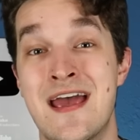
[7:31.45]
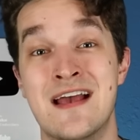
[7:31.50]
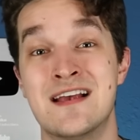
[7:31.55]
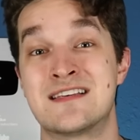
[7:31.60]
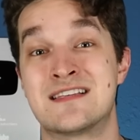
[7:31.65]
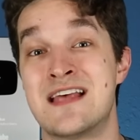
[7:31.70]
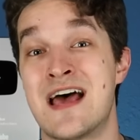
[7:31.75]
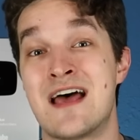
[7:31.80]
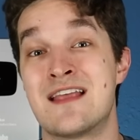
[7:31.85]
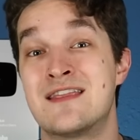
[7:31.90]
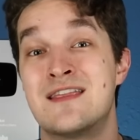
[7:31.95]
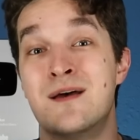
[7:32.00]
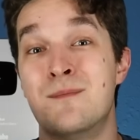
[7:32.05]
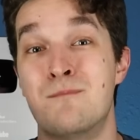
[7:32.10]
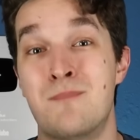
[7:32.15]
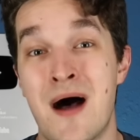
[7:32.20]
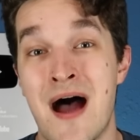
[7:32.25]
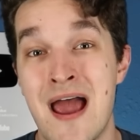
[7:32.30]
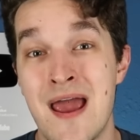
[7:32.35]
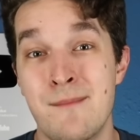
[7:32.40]
is that the
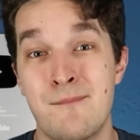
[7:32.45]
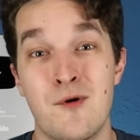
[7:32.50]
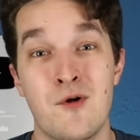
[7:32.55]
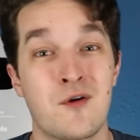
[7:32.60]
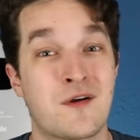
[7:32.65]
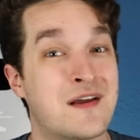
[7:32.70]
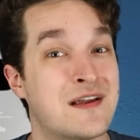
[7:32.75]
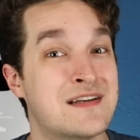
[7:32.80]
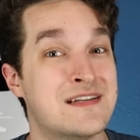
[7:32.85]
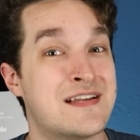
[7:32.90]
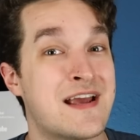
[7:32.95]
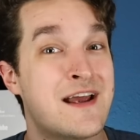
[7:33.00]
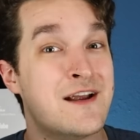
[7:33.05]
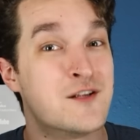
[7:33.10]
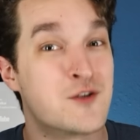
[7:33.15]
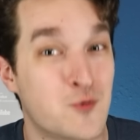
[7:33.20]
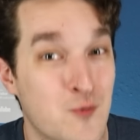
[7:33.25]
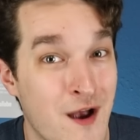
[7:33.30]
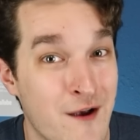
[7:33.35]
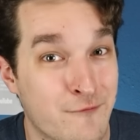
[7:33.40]
Bible
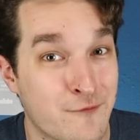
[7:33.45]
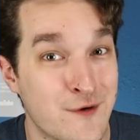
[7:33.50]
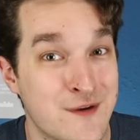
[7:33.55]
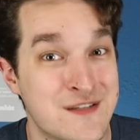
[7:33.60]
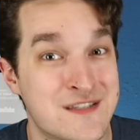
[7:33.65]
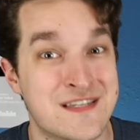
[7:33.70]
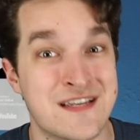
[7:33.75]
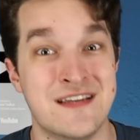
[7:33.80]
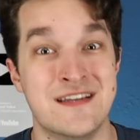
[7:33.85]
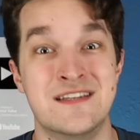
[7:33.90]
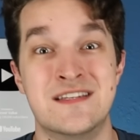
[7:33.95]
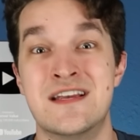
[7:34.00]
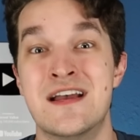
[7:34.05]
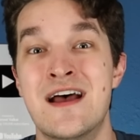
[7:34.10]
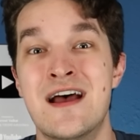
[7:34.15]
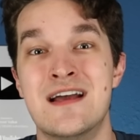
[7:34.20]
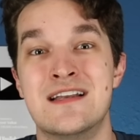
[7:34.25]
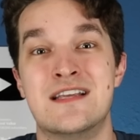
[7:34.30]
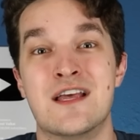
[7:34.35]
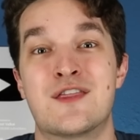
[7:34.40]
contains references
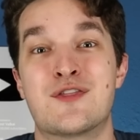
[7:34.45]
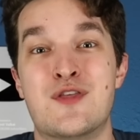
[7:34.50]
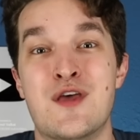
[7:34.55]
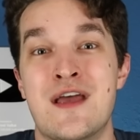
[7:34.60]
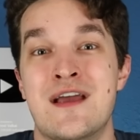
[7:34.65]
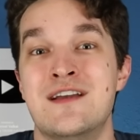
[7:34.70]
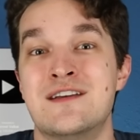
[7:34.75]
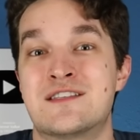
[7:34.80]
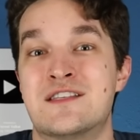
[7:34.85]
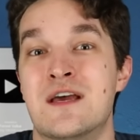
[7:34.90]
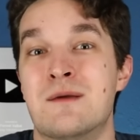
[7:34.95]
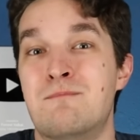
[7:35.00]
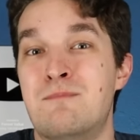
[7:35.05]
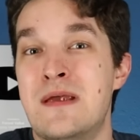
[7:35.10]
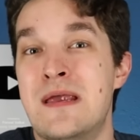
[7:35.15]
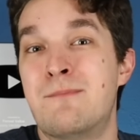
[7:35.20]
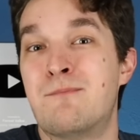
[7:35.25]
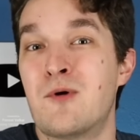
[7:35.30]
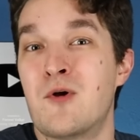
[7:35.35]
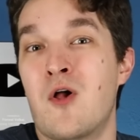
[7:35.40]
to things that
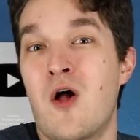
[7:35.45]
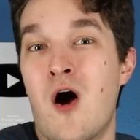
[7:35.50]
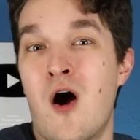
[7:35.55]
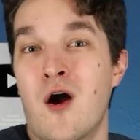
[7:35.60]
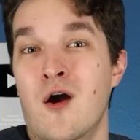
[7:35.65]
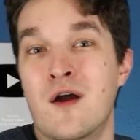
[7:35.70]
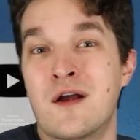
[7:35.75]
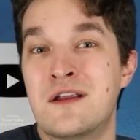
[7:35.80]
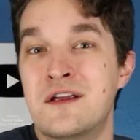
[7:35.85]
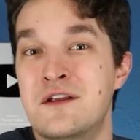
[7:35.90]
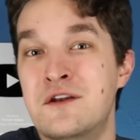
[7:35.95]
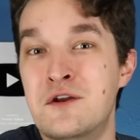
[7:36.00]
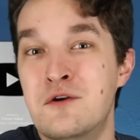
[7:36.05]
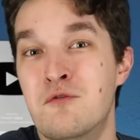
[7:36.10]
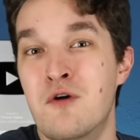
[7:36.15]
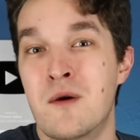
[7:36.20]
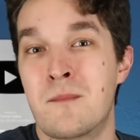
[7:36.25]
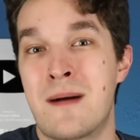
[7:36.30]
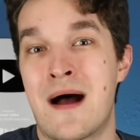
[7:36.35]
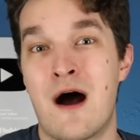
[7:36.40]
people already
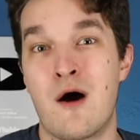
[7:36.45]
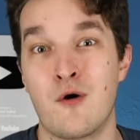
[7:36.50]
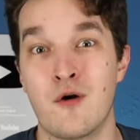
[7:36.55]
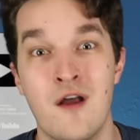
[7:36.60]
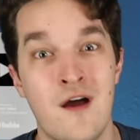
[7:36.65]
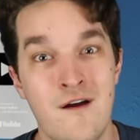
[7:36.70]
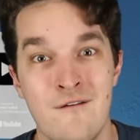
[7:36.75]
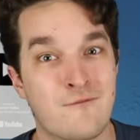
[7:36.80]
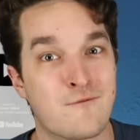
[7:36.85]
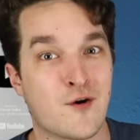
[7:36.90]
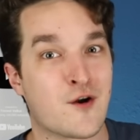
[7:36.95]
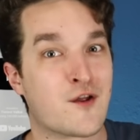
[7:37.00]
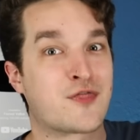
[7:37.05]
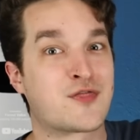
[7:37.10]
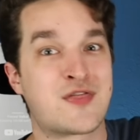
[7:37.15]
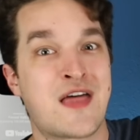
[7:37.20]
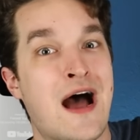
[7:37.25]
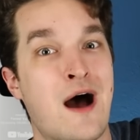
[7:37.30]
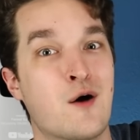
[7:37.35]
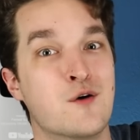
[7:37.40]
knew about for
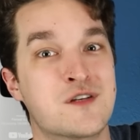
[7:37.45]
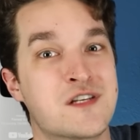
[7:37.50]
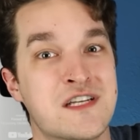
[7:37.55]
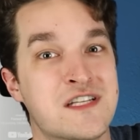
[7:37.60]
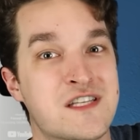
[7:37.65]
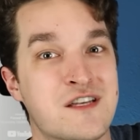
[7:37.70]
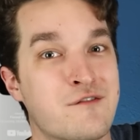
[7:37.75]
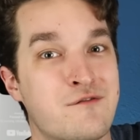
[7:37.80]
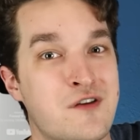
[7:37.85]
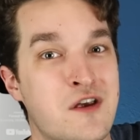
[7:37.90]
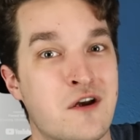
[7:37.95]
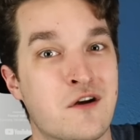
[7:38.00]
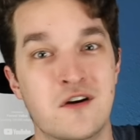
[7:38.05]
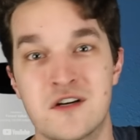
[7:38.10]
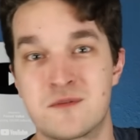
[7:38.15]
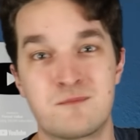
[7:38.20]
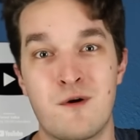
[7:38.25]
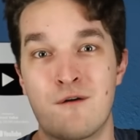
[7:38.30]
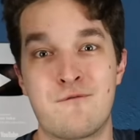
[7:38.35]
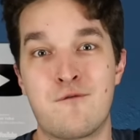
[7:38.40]
thousands of
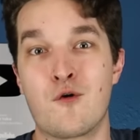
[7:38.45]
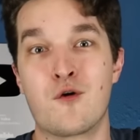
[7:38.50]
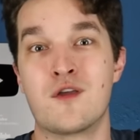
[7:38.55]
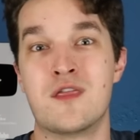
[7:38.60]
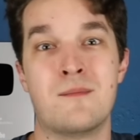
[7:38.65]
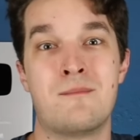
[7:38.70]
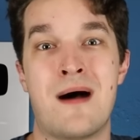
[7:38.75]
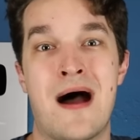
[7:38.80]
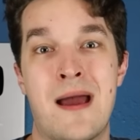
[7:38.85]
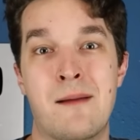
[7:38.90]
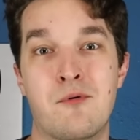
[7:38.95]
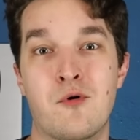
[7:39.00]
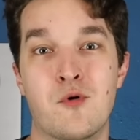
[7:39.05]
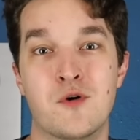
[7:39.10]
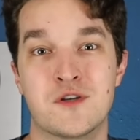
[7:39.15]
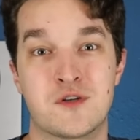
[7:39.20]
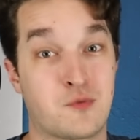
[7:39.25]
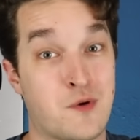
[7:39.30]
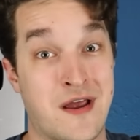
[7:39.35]
years before the Bible was